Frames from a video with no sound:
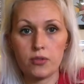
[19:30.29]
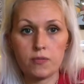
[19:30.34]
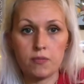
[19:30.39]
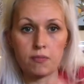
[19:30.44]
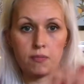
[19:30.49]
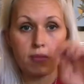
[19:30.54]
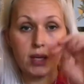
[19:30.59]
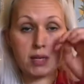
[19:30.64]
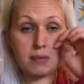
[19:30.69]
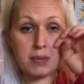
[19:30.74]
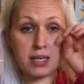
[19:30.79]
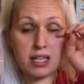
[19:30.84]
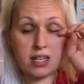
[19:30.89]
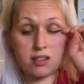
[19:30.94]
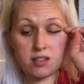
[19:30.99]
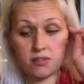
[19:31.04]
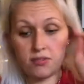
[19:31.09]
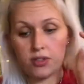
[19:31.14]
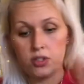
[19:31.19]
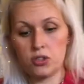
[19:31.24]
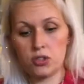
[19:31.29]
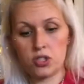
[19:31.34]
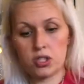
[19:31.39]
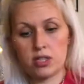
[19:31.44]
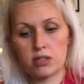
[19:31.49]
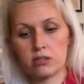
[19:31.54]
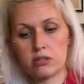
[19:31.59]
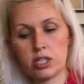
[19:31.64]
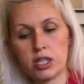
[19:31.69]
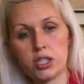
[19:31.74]
Maybe in the future
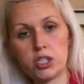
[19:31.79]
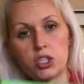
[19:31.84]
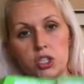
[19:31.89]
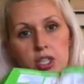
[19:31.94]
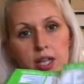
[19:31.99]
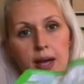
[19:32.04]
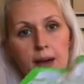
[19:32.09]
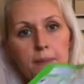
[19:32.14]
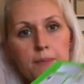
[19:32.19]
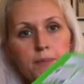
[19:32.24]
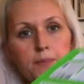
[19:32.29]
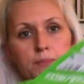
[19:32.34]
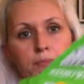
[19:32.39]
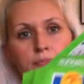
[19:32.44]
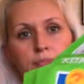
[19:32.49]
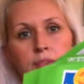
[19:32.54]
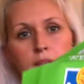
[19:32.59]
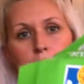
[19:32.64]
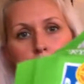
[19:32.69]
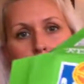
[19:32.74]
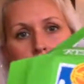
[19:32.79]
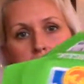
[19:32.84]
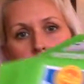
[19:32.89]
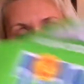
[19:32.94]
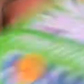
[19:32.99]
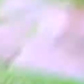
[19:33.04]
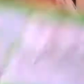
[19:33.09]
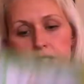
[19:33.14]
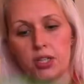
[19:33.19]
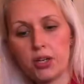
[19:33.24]
they'll change that, but that
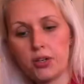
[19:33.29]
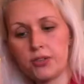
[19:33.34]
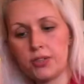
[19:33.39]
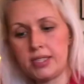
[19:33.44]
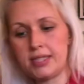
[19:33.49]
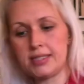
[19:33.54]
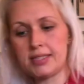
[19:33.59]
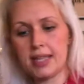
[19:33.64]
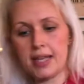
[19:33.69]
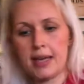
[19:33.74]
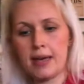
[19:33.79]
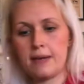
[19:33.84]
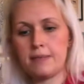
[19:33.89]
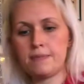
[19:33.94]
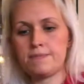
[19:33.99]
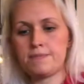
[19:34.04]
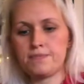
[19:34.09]
is Tony's there.